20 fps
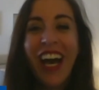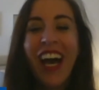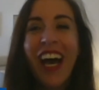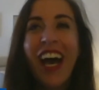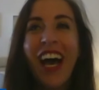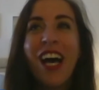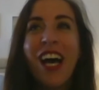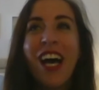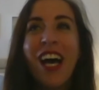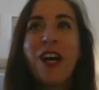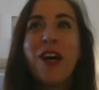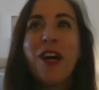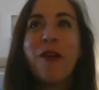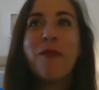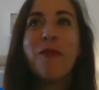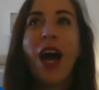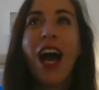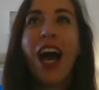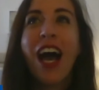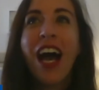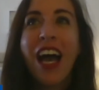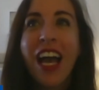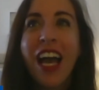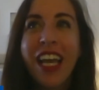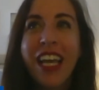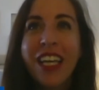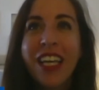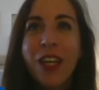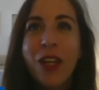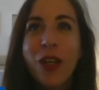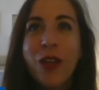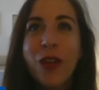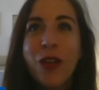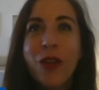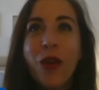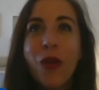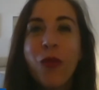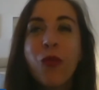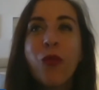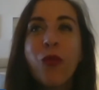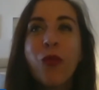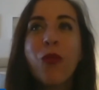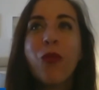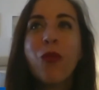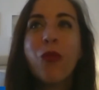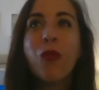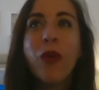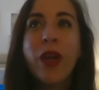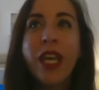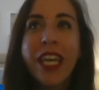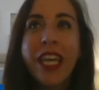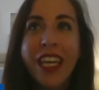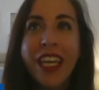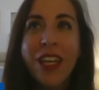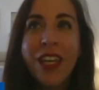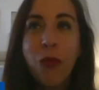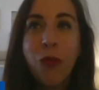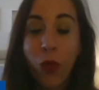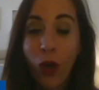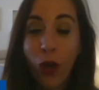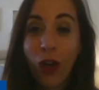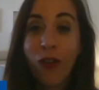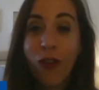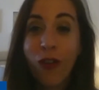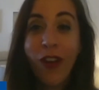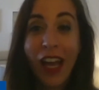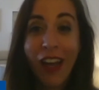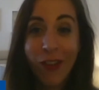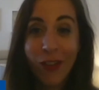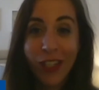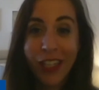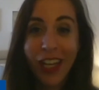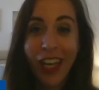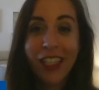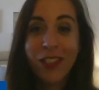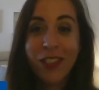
Um, I we were founded as a